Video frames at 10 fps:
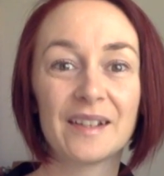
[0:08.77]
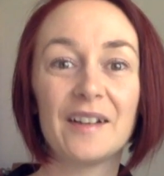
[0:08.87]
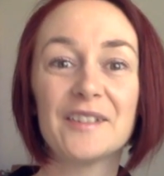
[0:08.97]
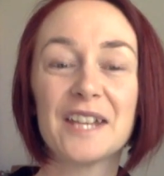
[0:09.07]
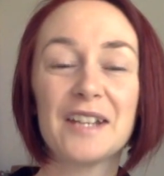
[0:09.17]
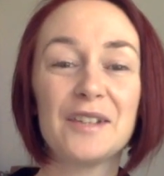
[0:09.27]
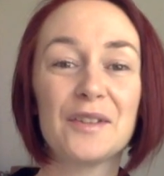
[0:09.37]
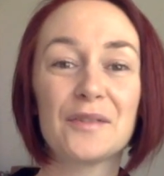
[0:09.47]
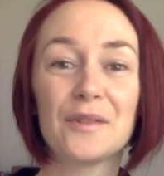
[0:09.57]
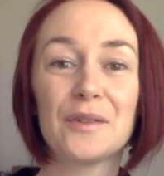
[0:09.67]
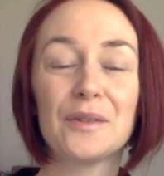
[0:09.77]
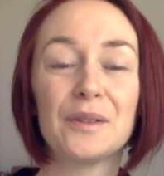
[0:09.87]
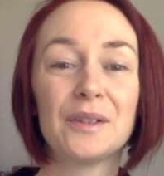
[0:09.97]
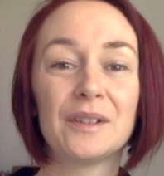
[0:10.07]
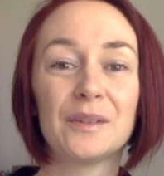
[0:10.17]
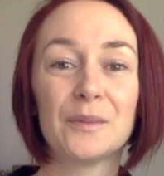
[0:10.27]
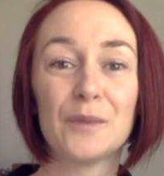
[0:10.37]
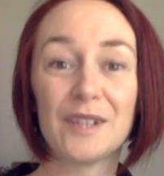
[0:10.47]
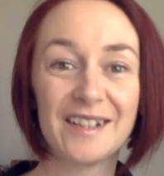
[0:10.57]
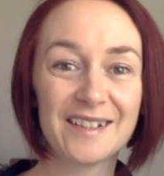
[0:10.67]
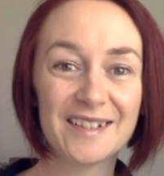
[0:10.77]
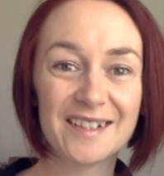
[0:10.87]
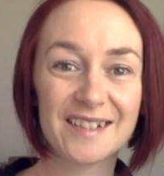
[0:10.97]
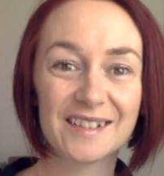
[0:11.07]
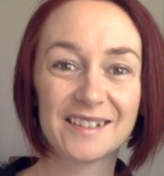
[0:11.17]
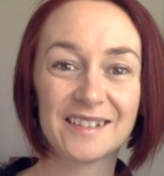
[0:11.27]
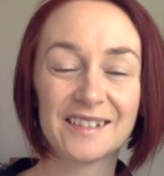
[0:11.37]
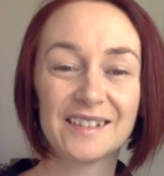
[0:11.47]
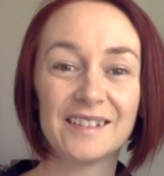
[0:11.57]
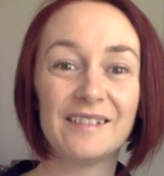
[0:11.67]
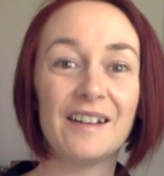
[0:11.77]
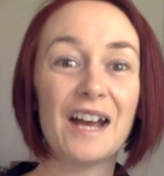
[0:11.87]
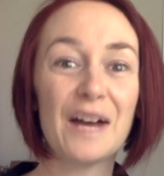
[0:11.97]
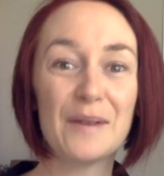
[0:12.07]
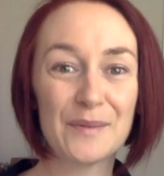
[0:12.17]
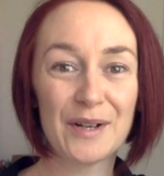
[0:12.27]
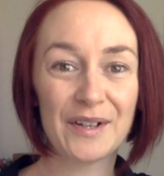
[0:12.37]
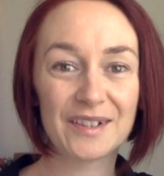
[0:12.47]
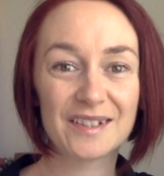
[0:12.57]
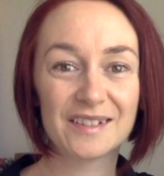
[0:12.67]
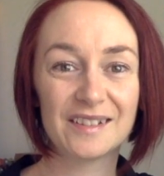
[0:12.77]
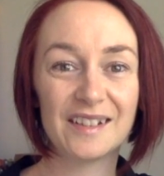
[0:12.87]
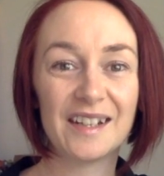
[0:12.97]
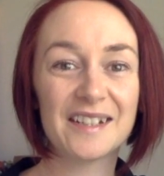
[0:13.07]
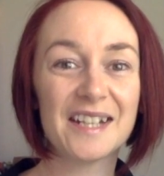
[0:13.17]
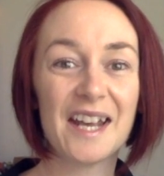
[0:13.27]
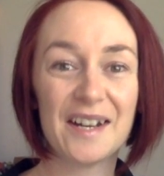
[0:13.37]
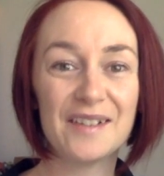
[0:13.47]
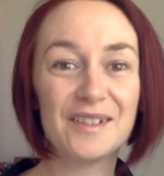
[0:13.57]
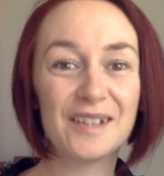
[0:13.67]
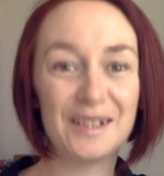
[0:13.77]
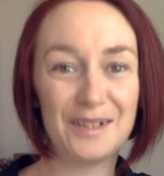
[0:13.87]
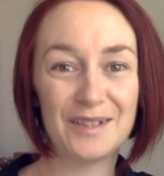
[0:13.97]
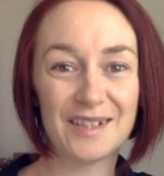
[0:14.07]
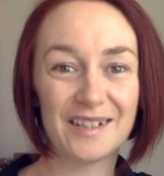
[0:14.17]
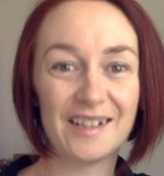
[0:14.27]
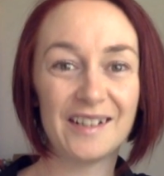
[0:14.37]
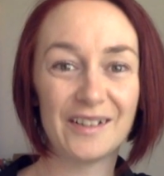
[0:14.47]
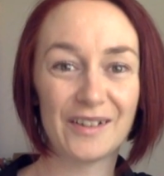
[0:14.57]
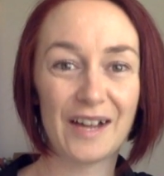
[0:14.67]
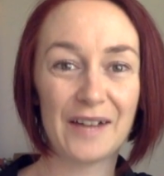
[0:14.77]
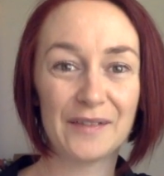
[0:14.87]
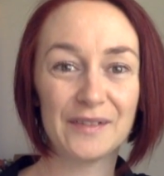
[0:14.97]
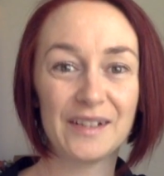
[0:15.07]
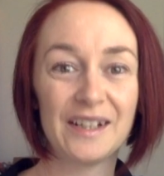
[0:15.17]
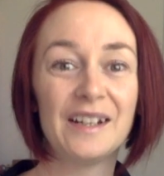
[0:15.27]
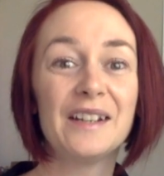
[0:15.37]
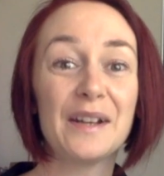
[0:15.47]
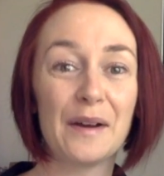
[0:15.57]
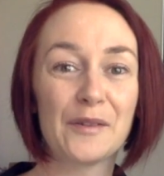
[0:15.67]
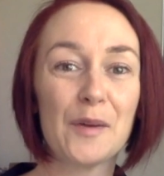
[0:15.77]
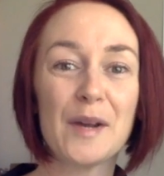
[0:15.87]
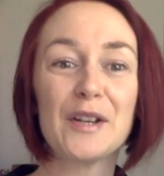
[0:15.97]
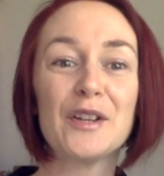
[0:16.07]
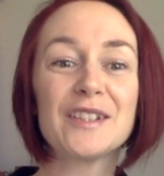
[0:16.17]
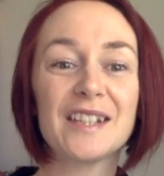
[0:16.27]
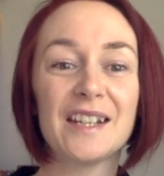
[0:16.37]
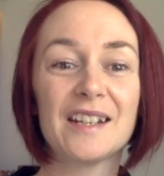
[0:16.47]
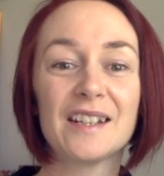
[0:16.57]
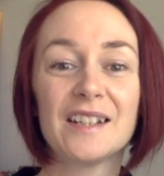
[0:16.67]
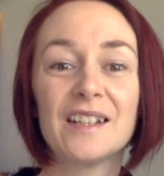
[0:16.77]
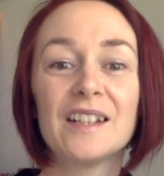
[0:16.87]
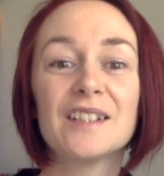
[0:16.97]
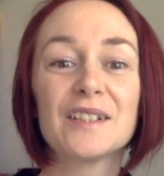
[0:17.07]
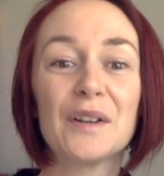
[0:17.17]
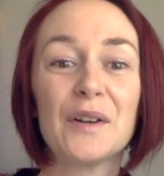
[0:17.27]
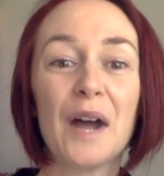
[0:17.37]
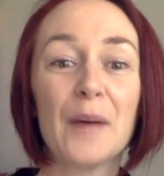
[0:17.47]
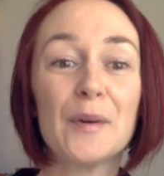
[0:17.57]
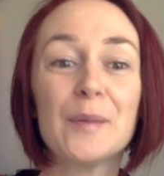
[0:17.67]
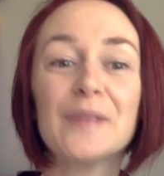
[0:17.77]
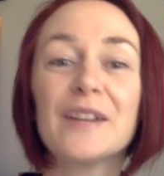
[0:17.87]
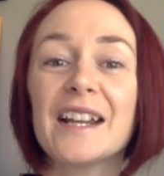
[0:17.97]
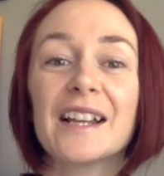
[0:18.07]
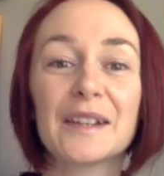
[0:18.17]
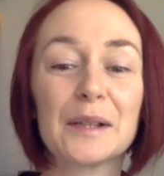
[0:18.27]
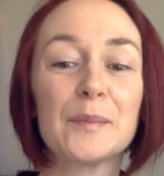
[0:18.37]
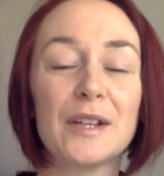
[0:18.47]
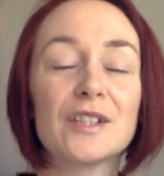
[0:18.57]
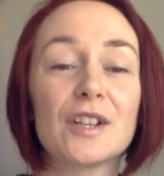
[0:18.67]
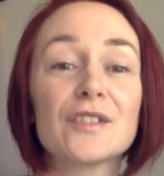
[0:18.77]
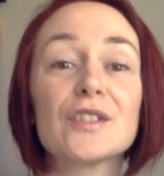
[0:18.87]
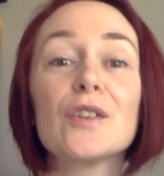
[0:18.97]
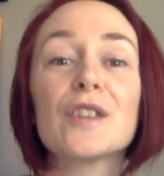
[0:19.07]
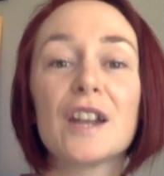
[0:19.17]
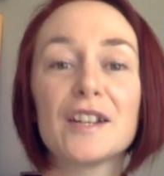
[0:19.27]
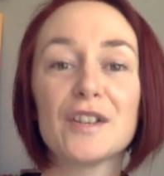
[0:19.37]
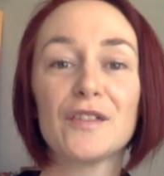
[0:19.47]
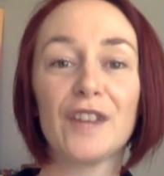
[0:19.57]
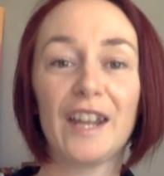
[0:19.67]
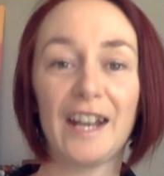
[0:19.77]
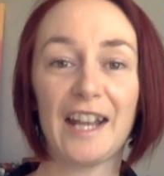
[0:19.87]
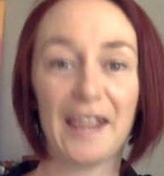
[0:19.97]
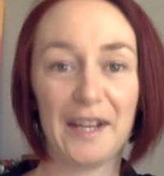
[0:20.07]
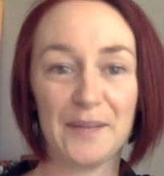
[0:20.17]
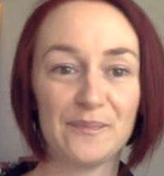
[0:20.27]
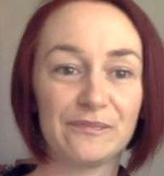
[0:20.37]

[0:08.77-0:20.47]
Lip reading: I'll take you through what it is, how it works, and how you can use it in your life. Now, I've got my notes here, so I will be reading a little bit just so that I don't forget anything.